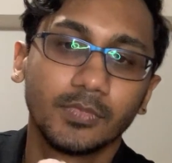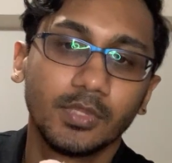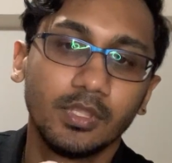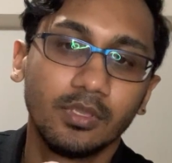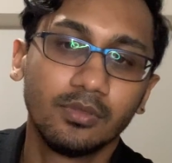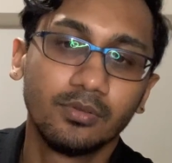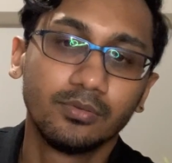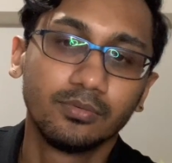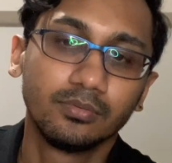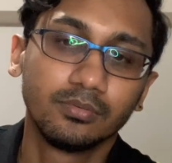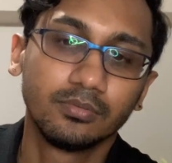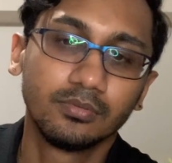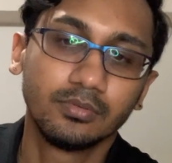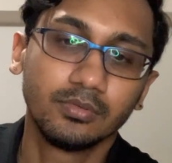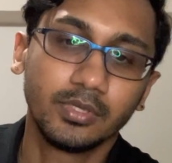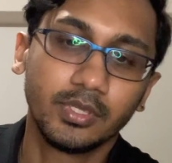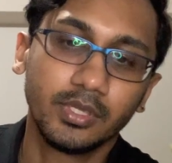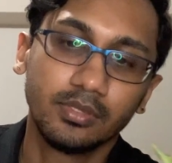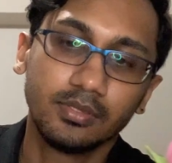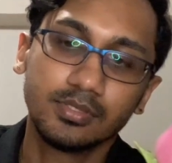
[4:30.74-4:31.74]
No,
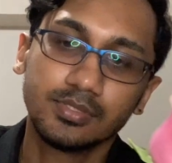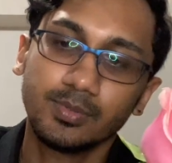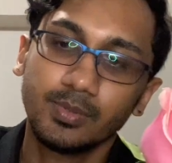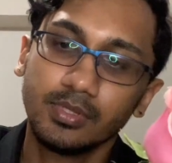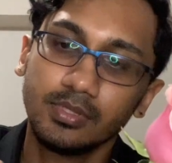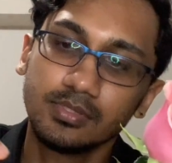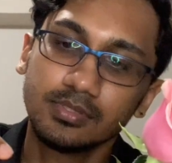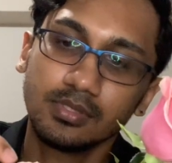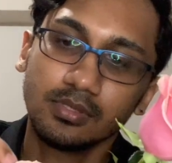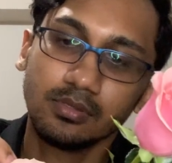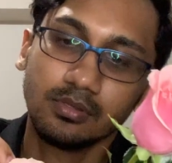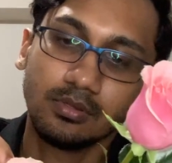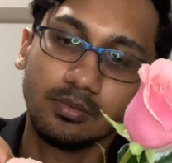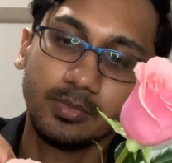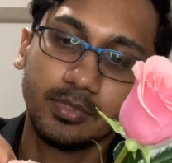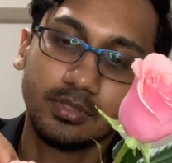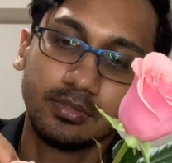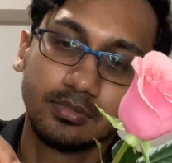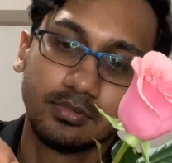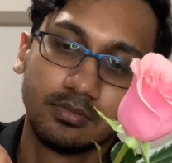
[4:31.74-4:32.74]
okay, this one is
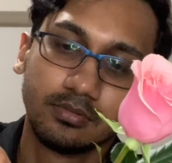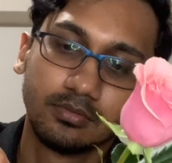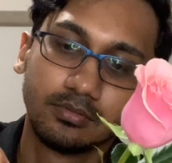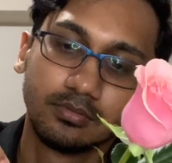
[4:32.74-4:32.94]
upwards.